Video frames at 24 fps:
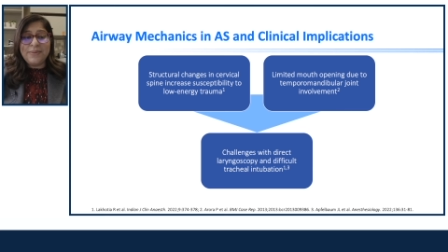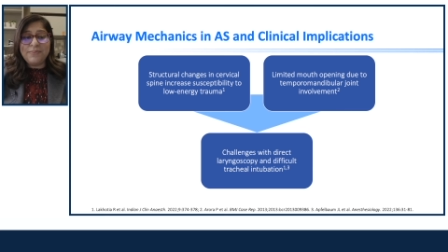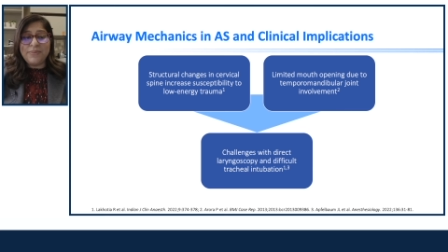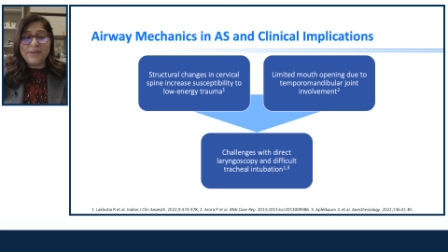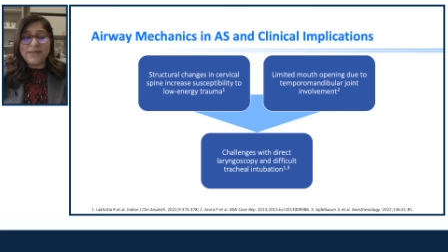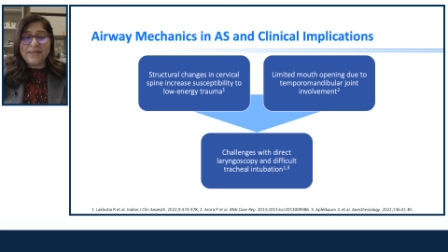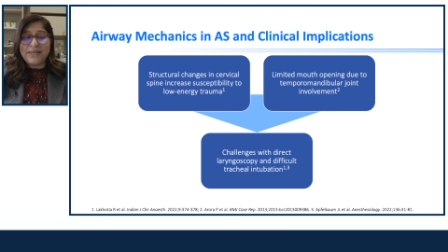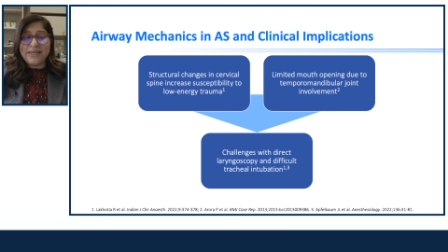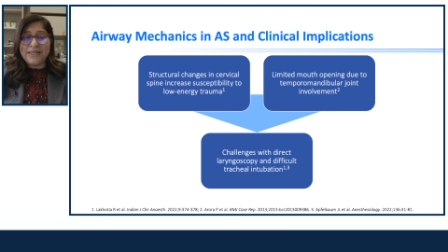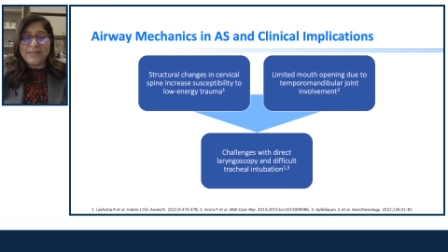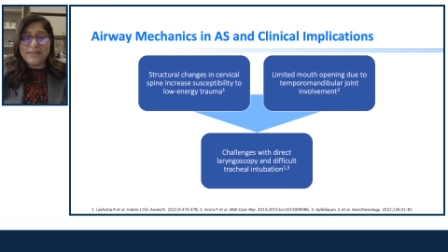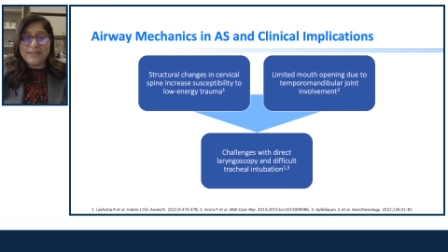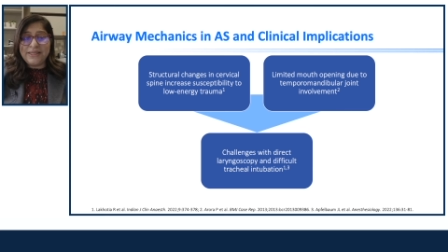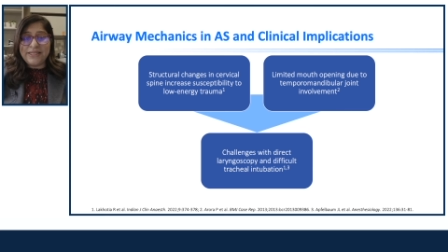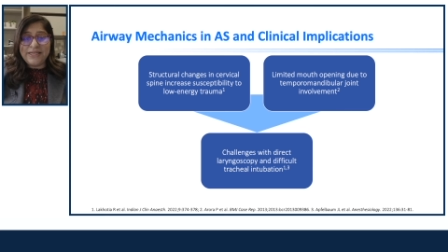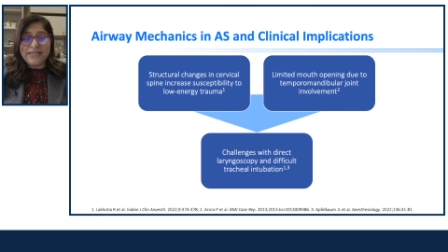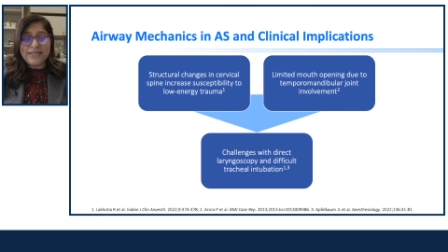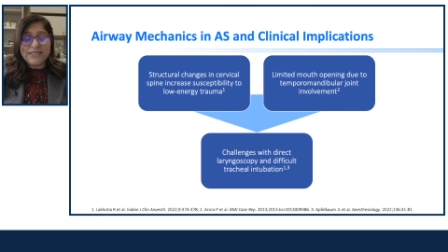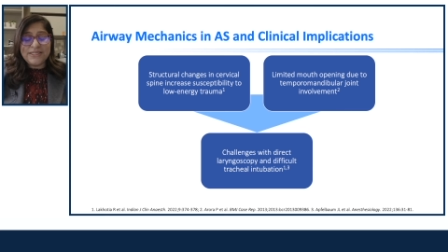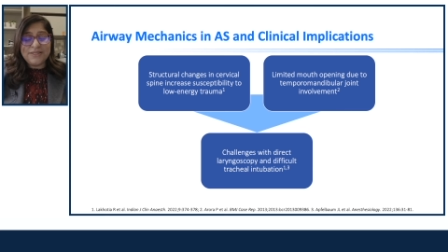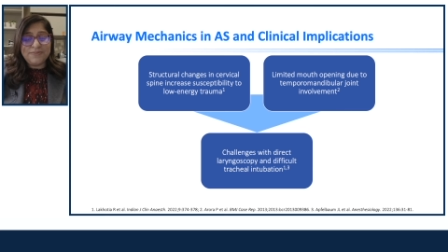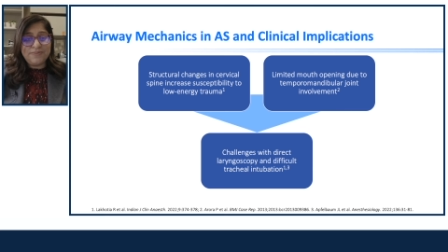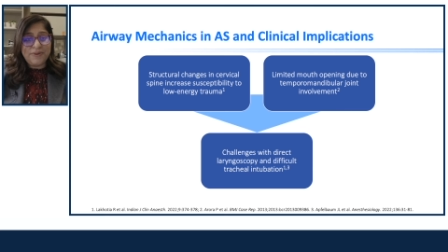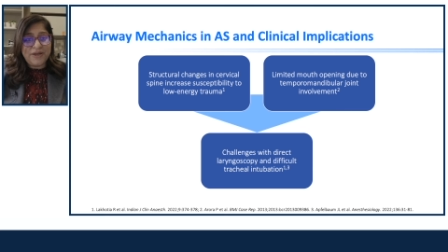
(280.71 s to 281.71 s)
But in
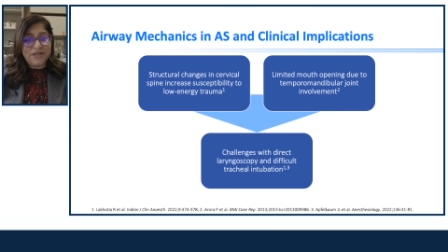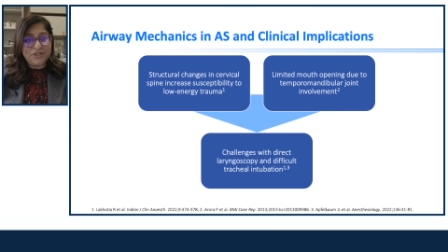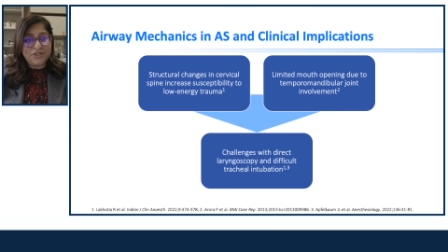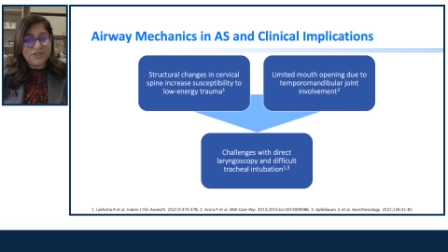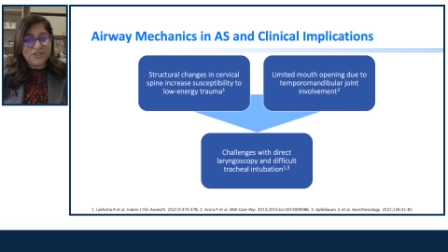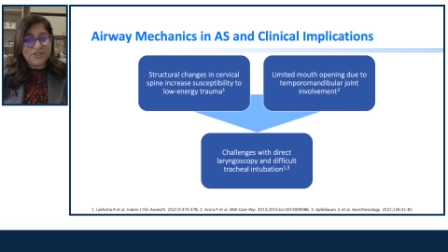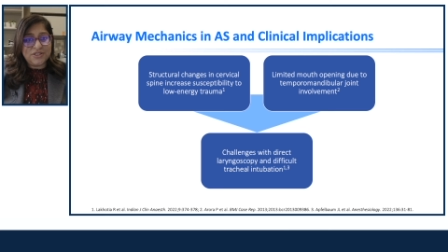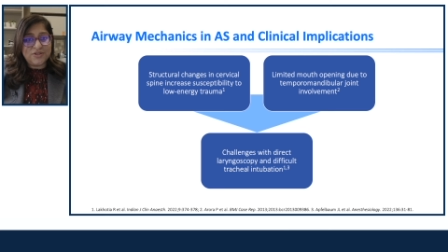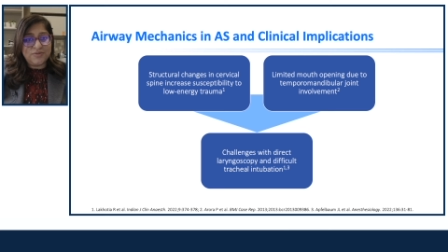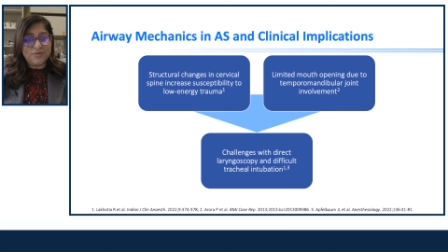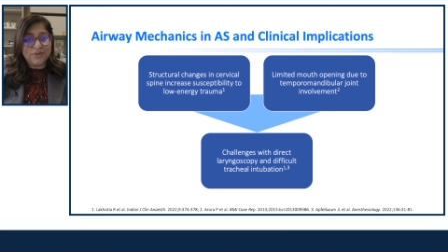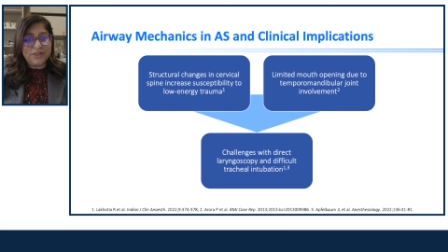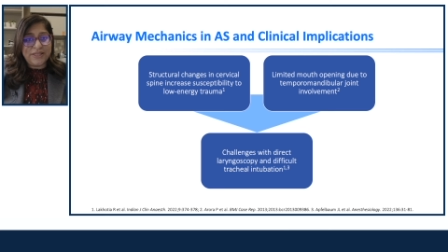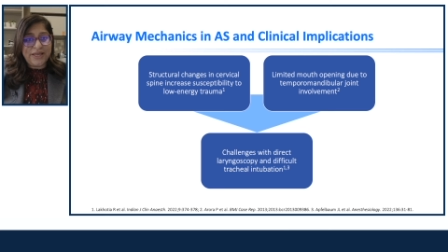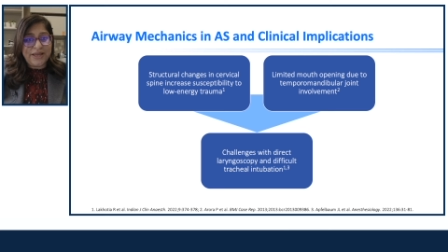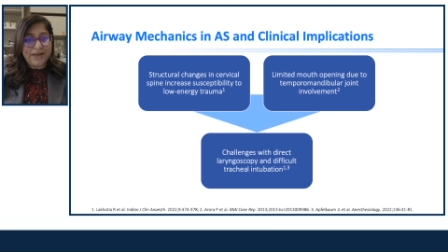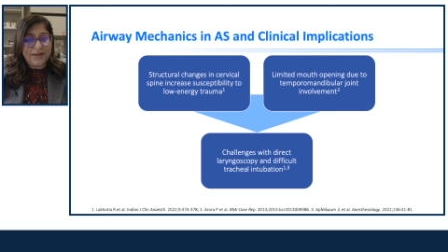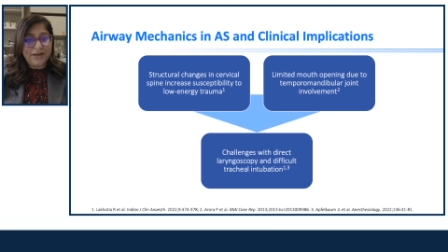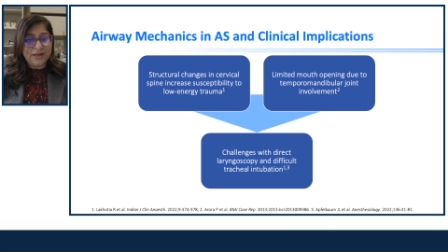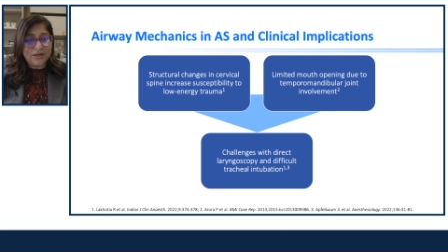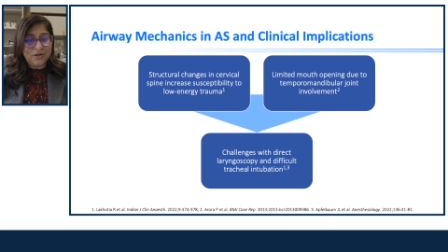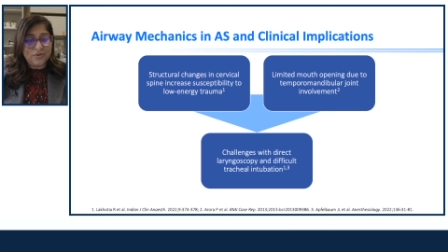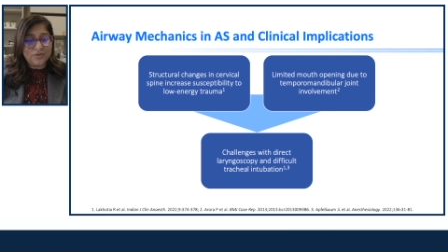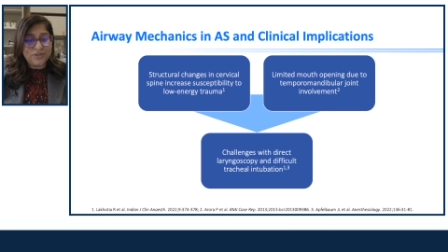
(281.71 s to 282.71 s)
these patients with
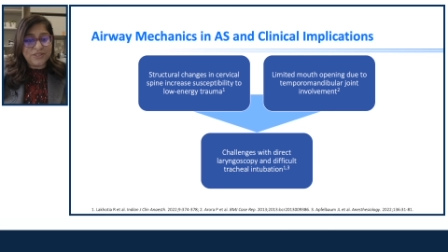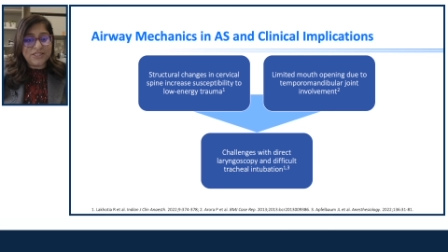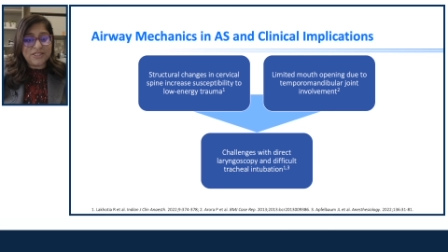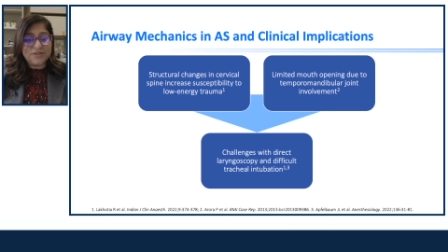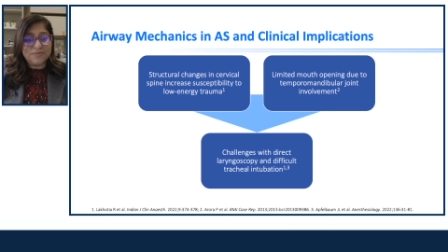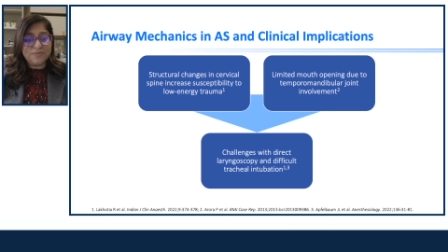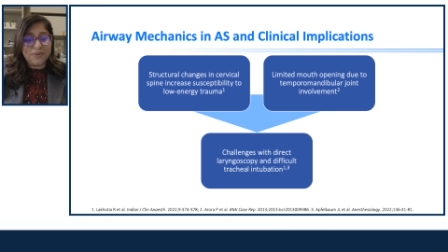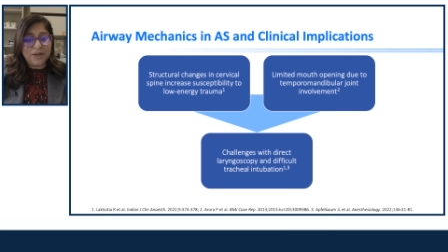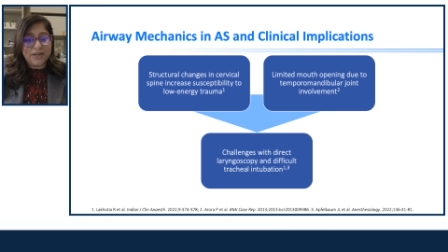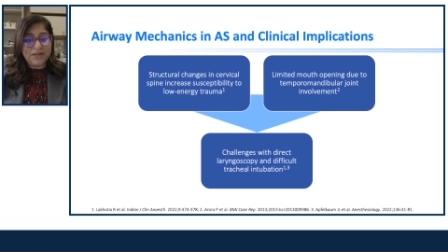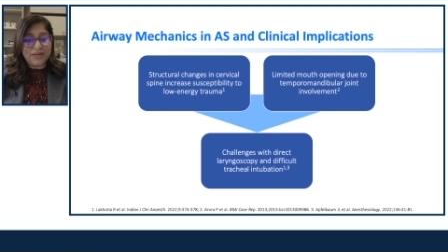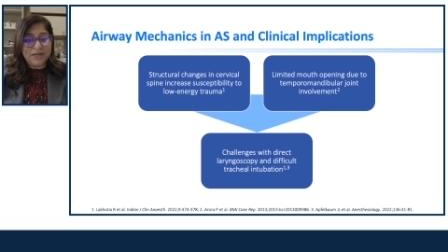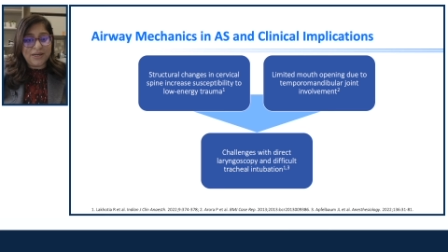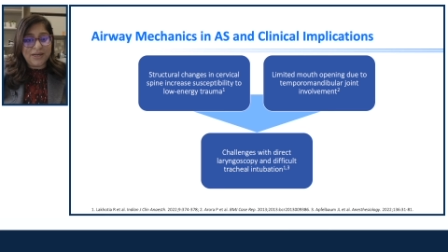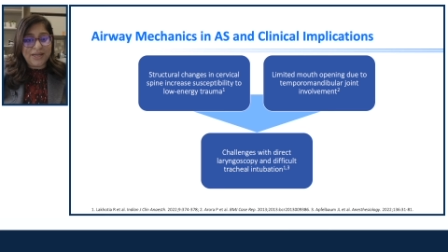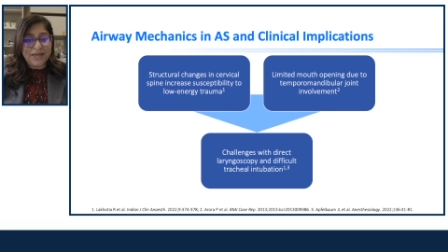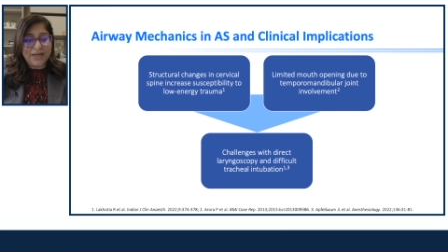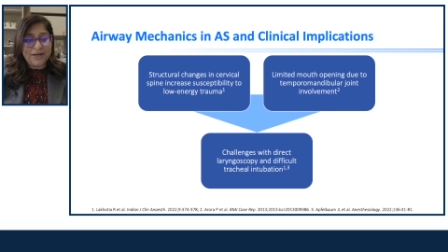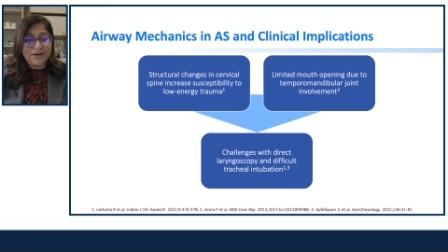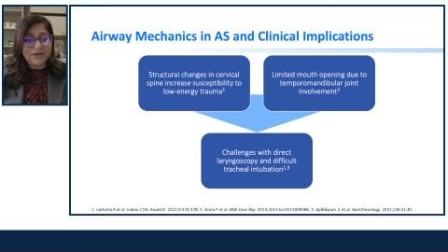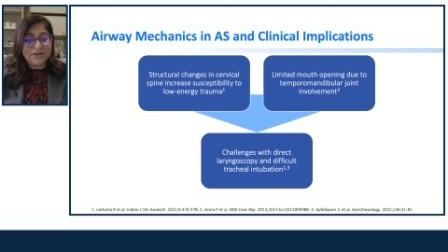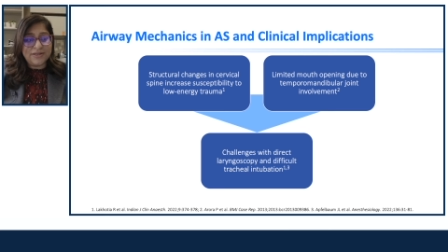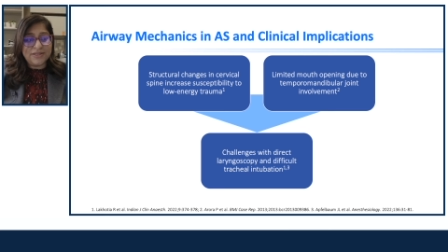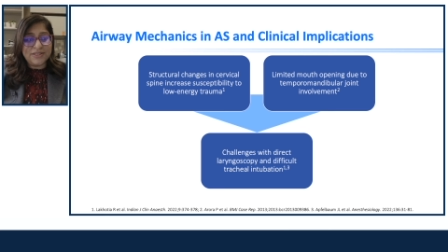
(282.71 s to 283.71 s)
ankylosing
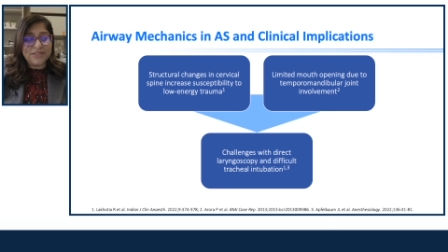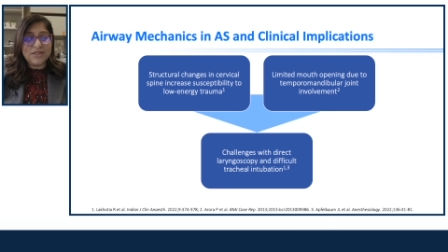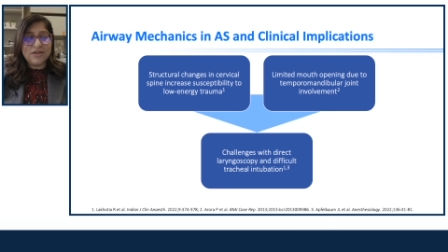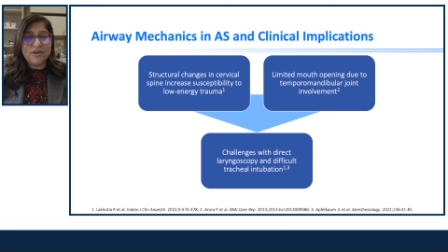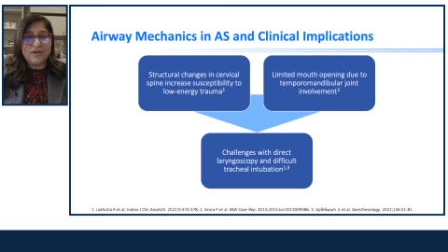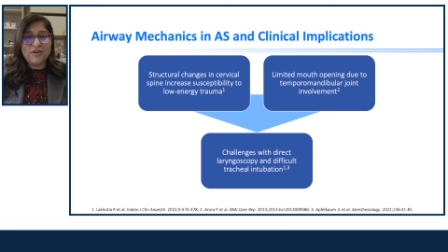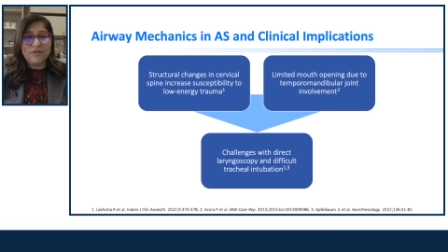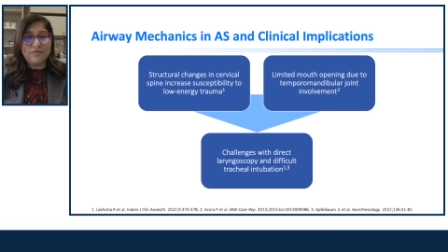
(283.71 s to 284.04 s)
spondylitis,